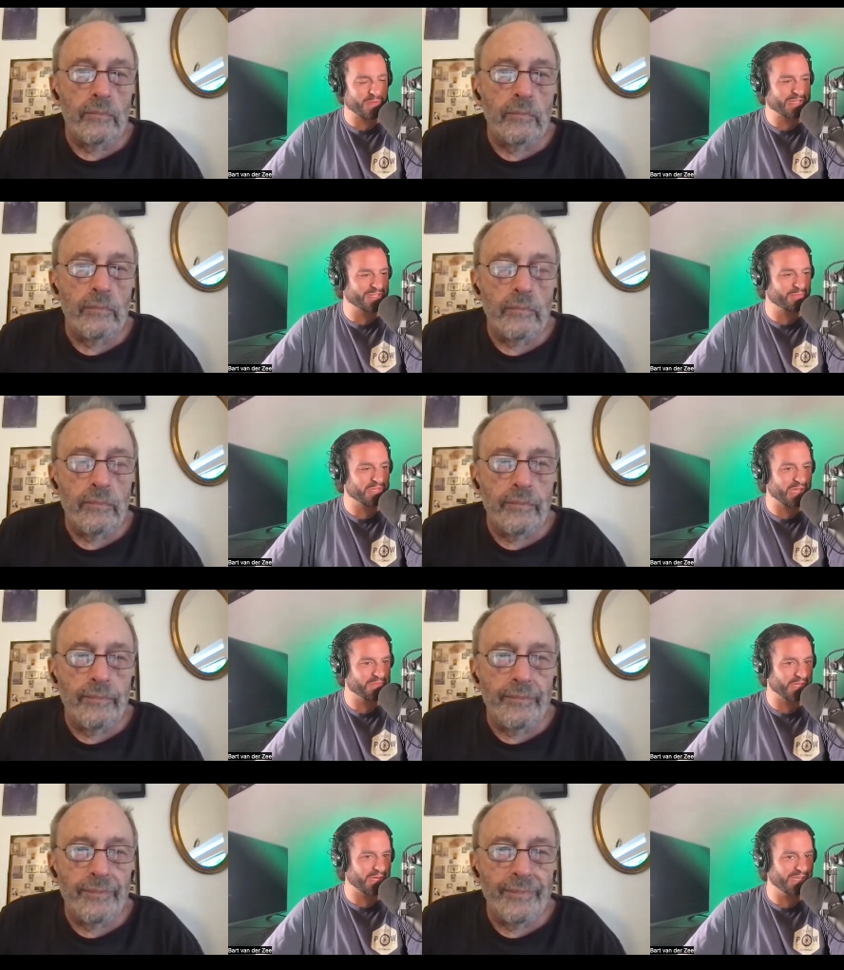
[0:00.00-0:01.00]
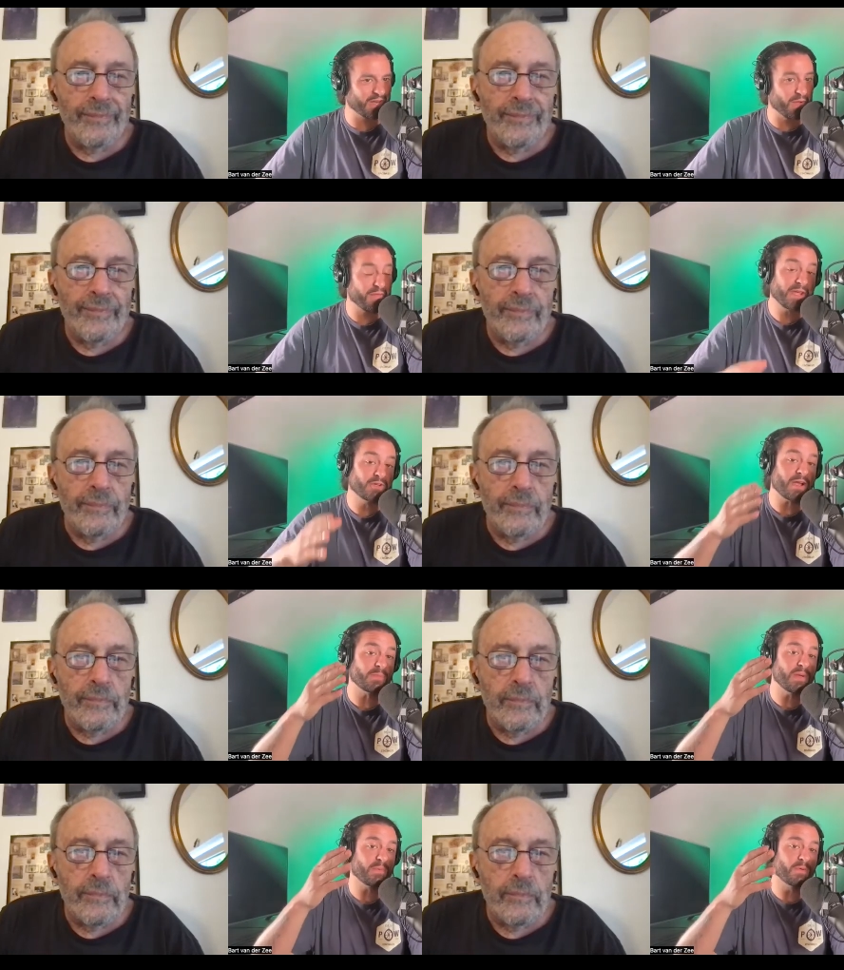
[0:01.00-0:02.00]
Speaker 1: because sometimes, like, you know, if I can
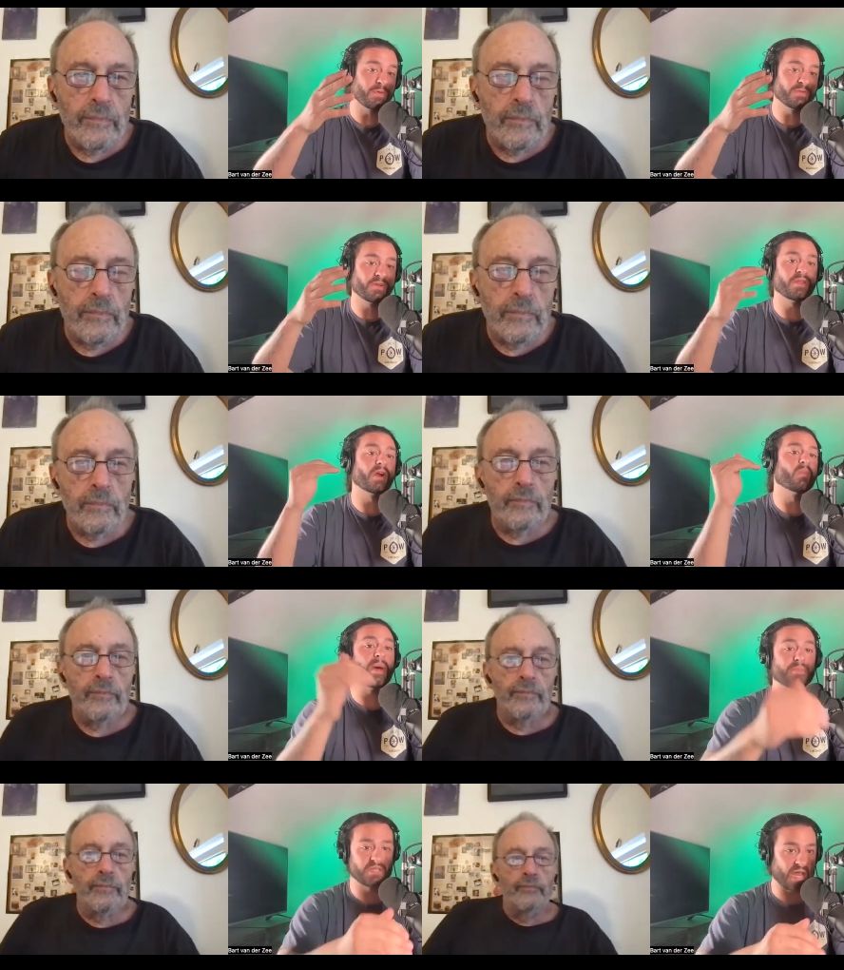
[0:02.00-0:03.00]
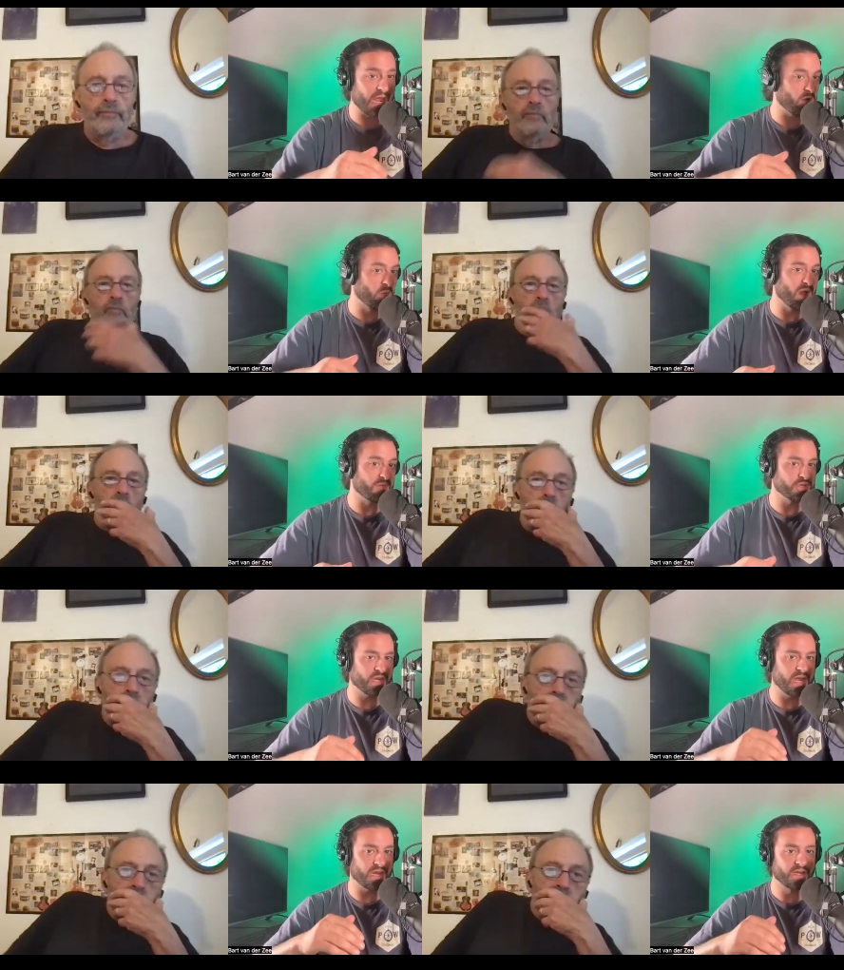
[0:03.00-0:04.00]
direct people to their website or wherever to
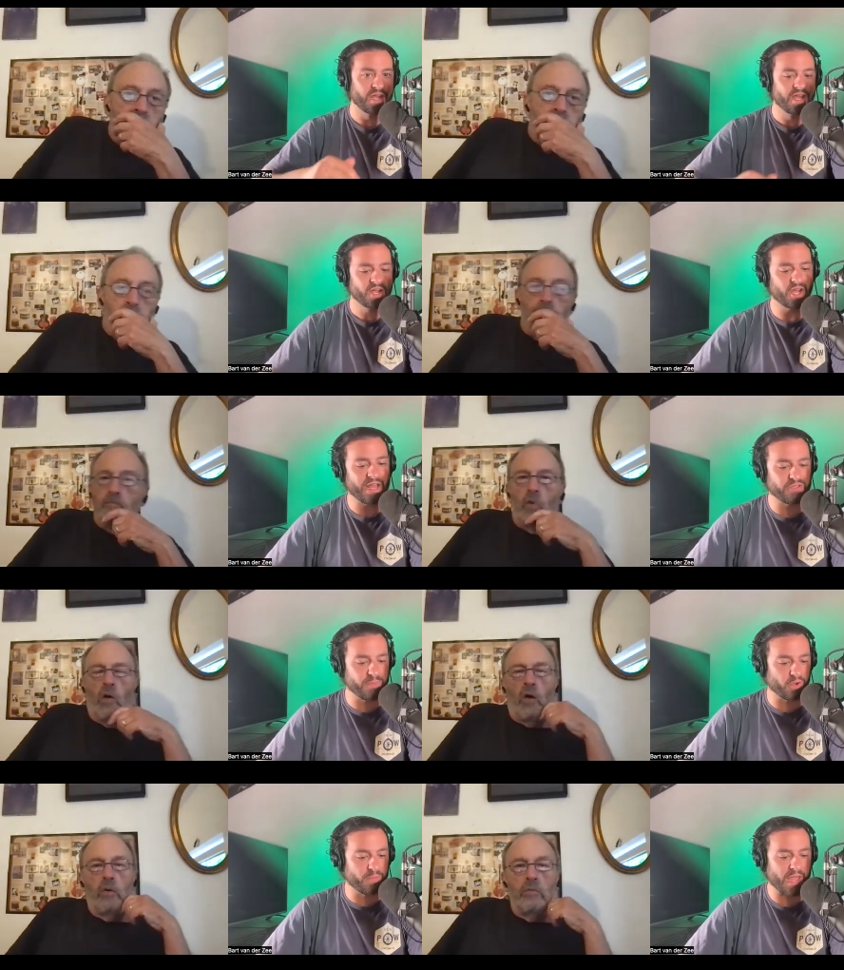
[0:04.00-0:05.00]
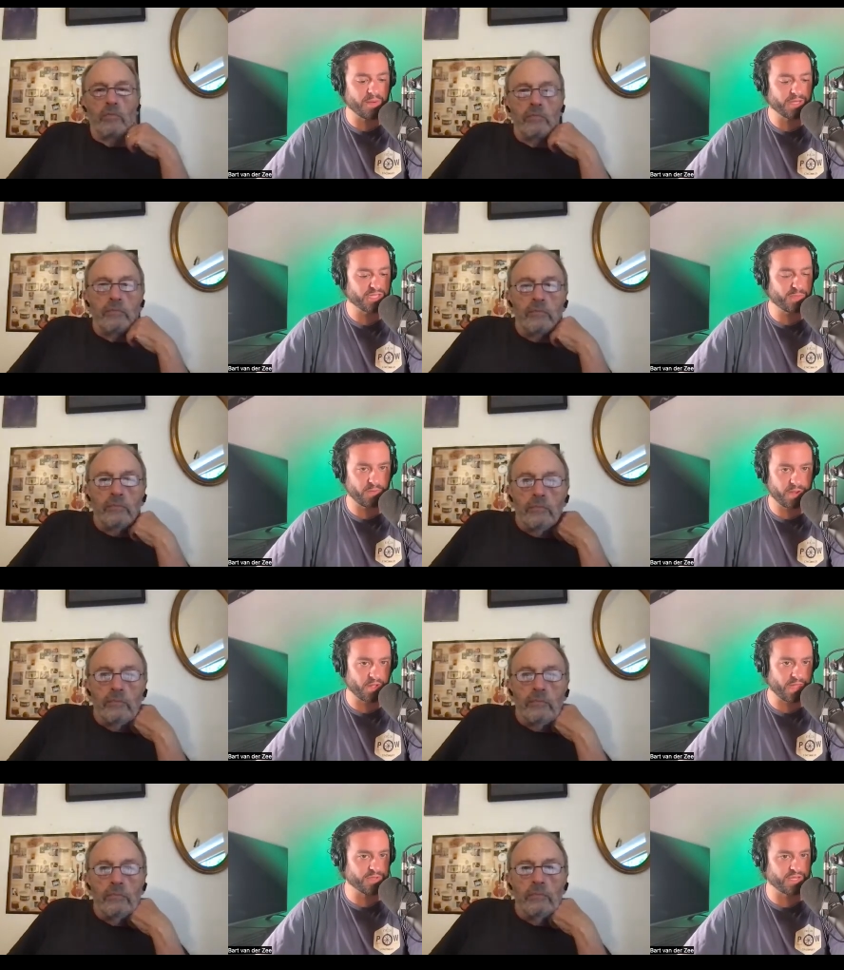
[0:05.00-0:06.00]
kind of cut out the yeah. middleman, but let's be
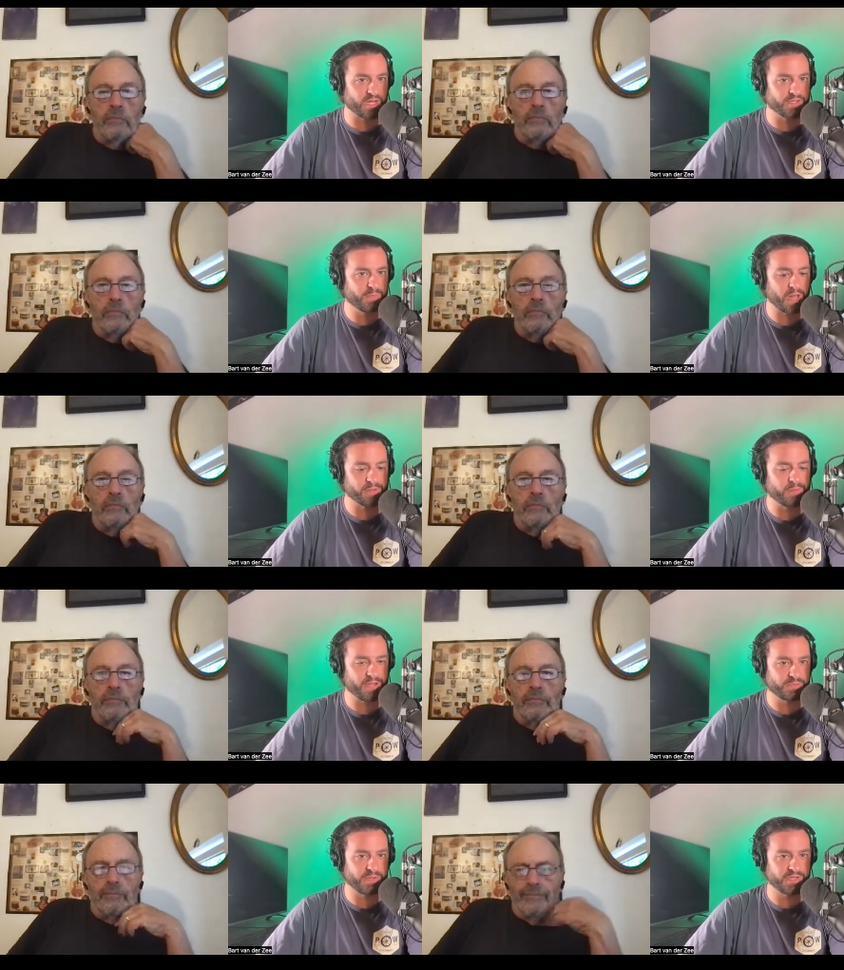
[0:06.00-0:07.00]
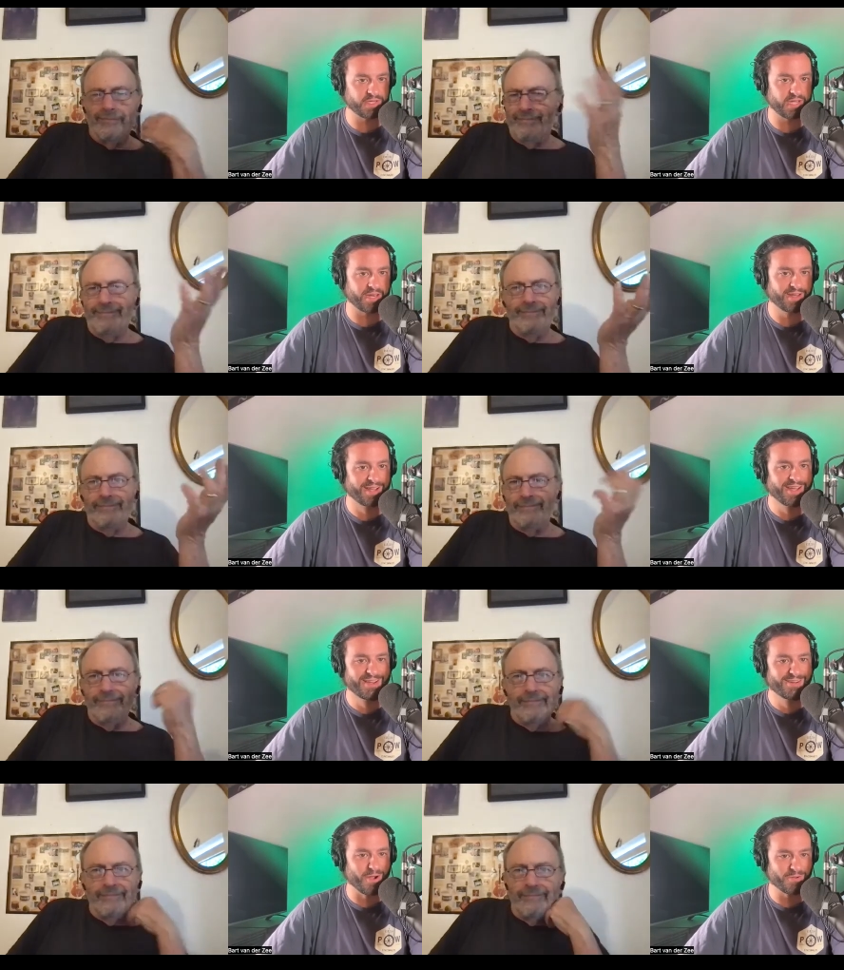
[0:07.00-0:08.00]
real, Amazon is probably the best place to get
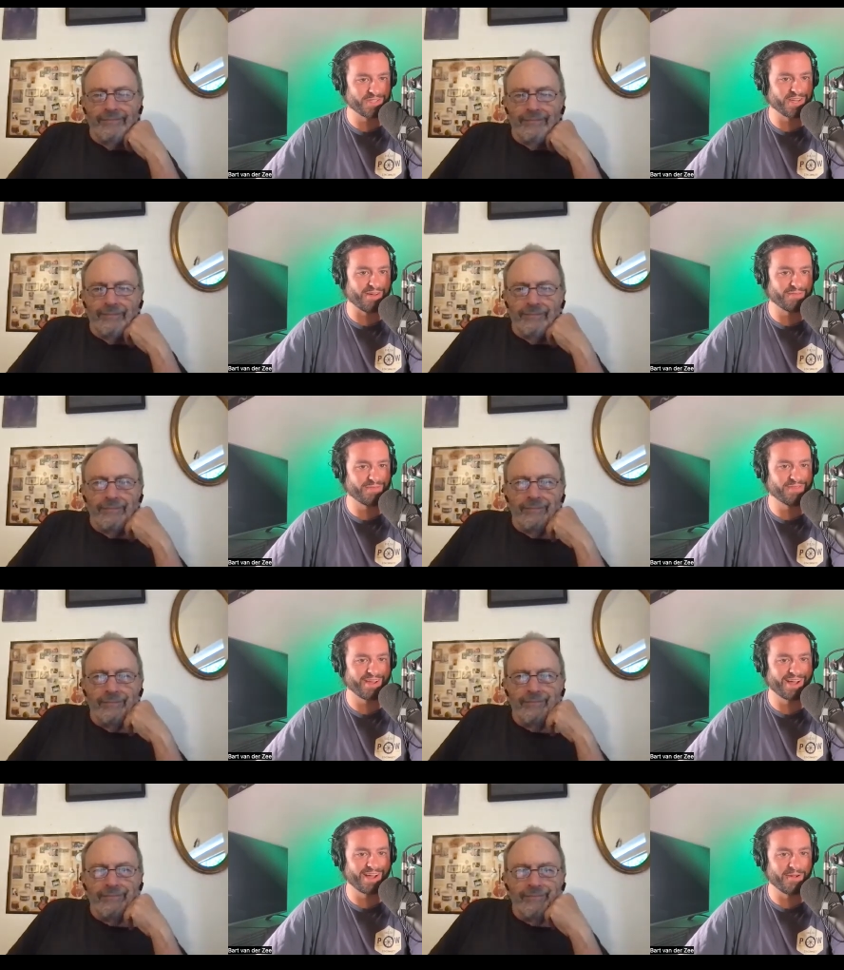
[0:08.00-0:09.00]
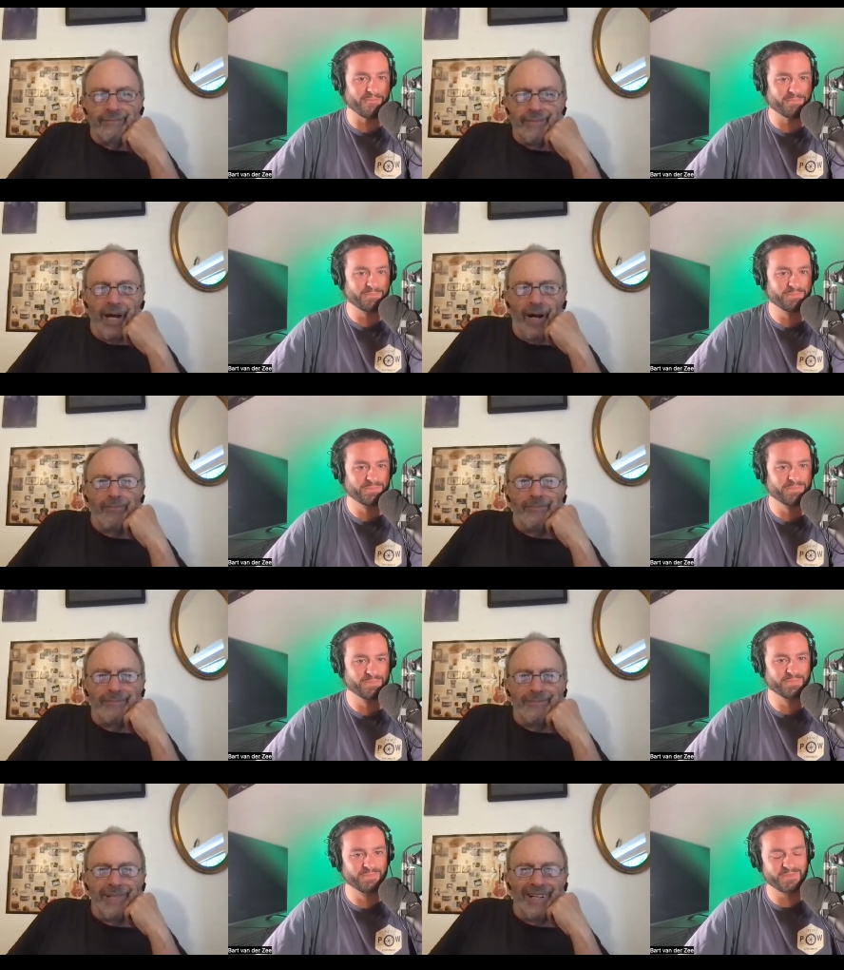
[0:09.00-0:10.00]
most stuff. Um, yeah.
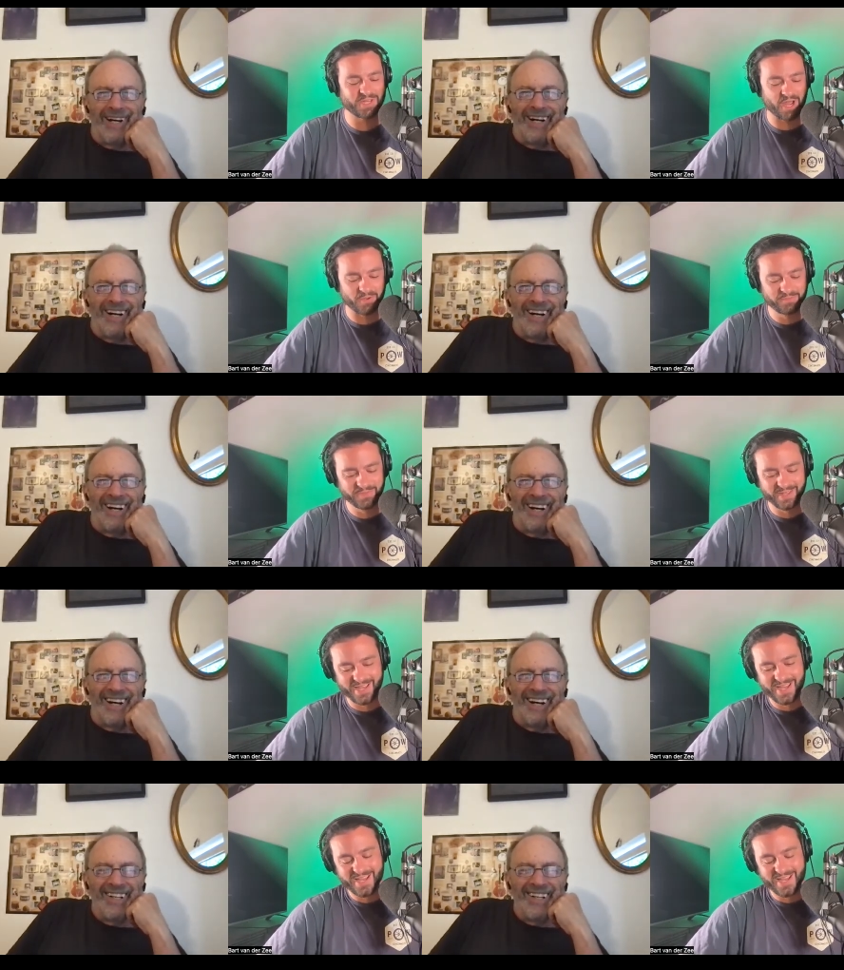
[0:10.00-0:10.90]
So.